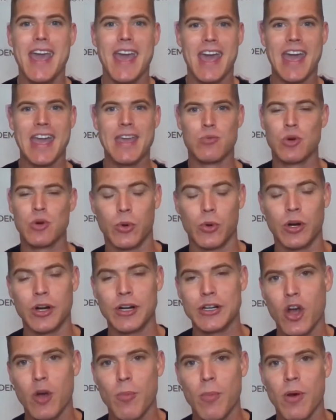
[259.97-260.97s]
And we're going
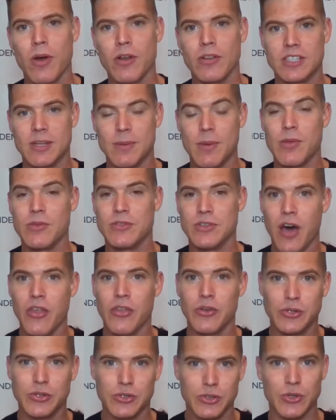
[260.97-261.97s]
to talk about some of those
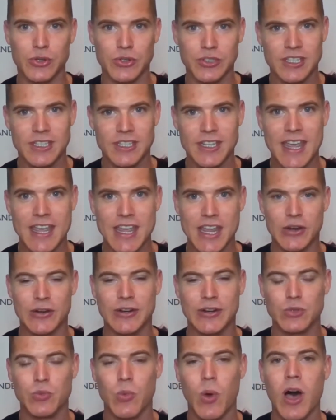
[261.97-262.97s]
other tools today here
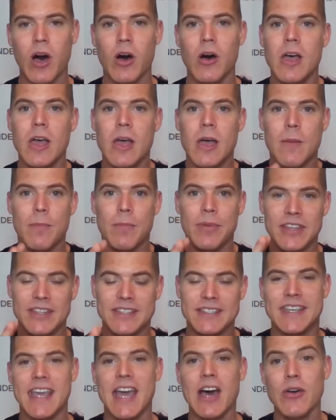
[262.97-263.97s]
as well. But the
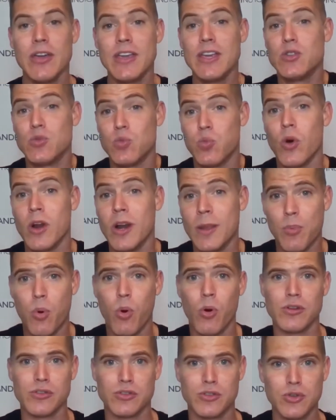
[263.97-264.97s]
scale is one
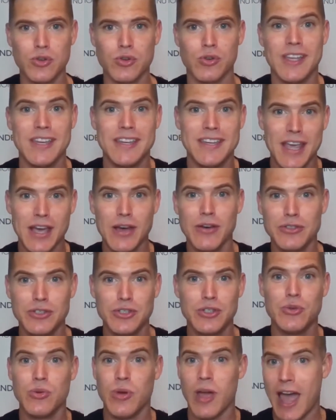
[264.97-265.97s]
important tool. It tells
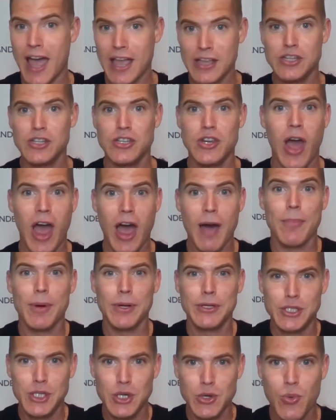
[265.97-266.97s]
you, as you know, how
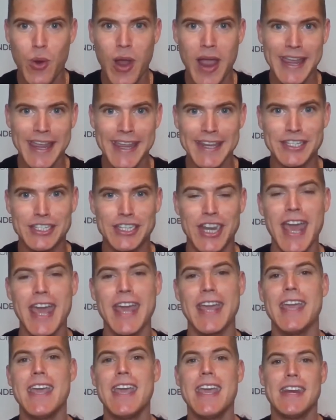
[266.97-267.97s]
much you weigh each
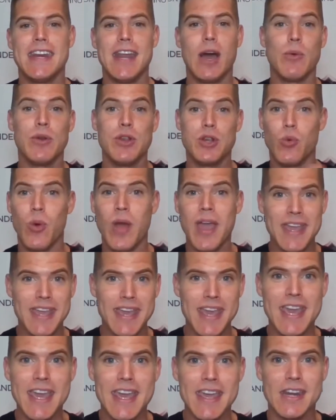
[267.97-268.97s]
day. Now, when you're weighing
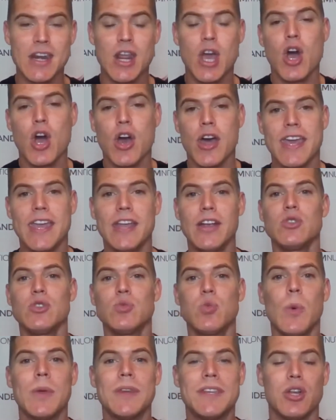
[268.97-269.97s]
in, here's
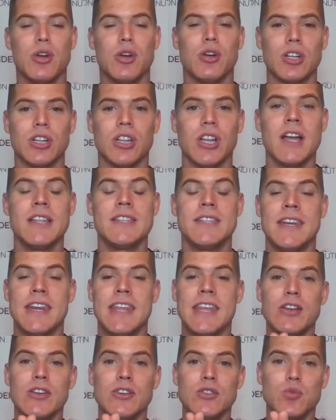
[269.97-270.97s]
what we tell our clients, and
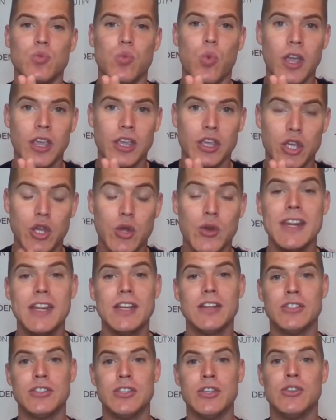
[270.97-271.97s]
here's what you need
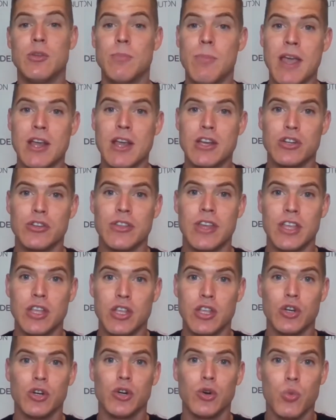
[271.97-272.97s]
to do to make sure that
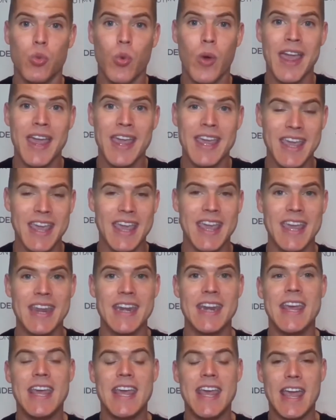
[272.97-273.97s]
you're weighing
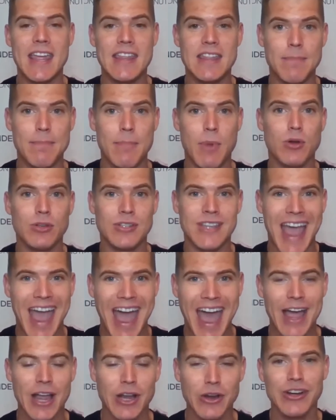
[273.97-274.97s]
in the most
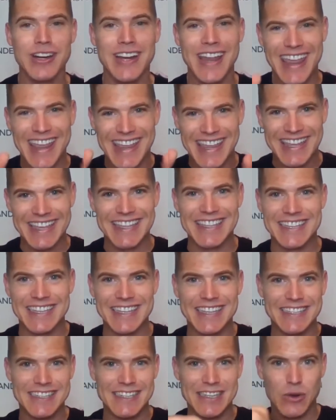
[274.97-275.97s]
accurate and
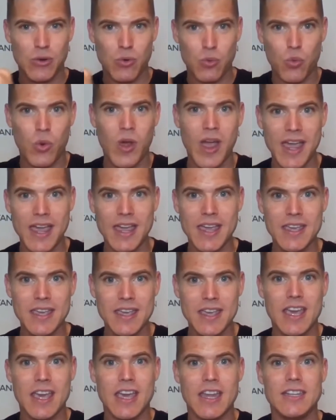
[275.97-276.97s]
consistent way
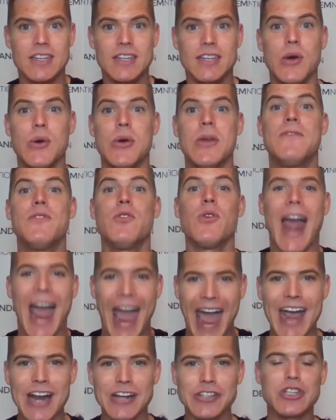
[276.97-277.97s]
to know if you're
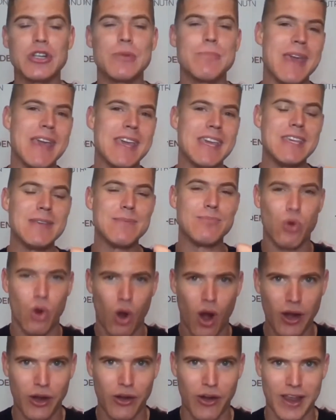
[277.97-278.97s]
actually making
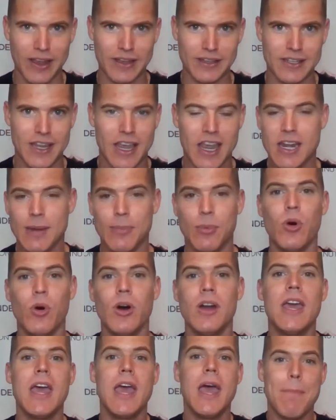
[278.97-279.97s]
progress. Number
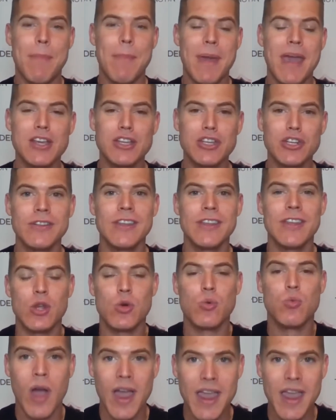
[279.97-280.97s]
one, make sure that you
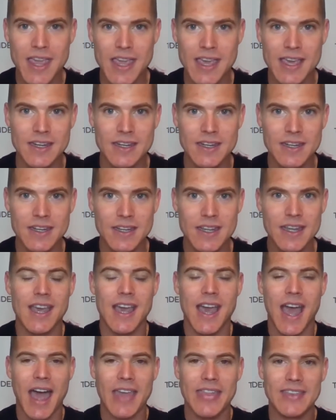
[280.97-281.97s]
weigh in
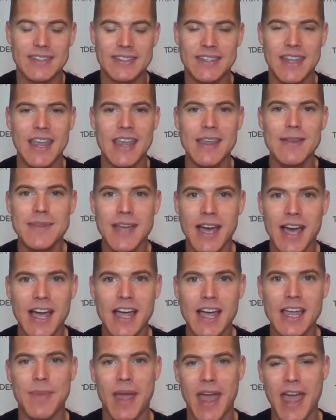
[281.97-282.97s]
at the same
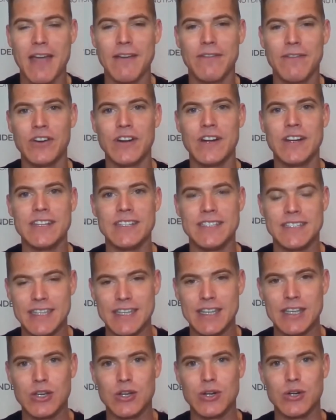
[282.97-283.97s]
time every
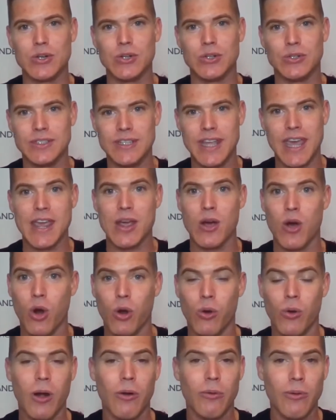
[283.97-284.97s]
single day or
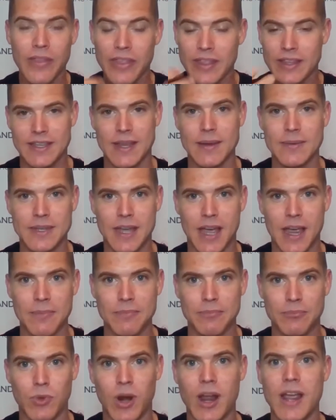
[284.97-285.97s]
around the same time,
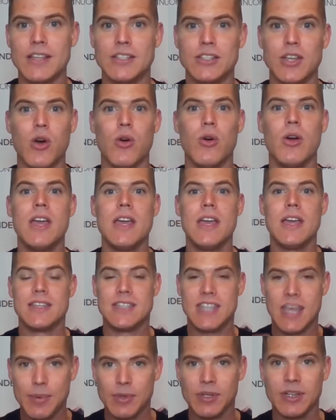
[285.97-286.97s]
right? So
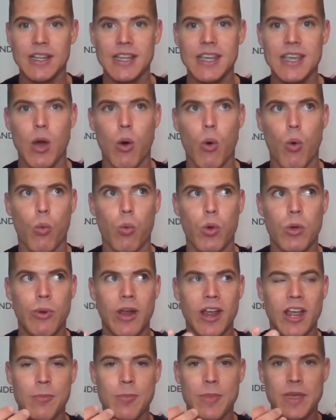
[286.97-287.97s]
typically, we
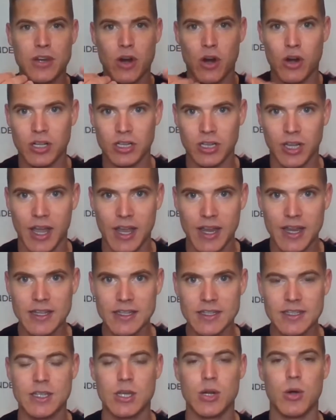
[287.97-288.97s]
recommend our
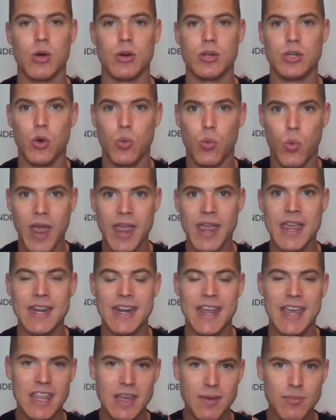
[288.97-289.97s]
clients to weigh
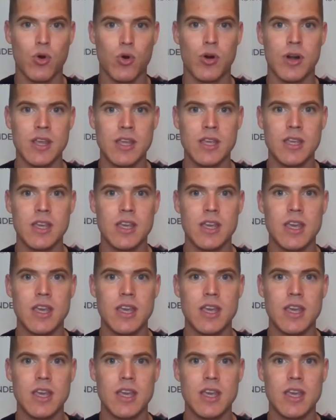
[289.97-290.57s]
in the morning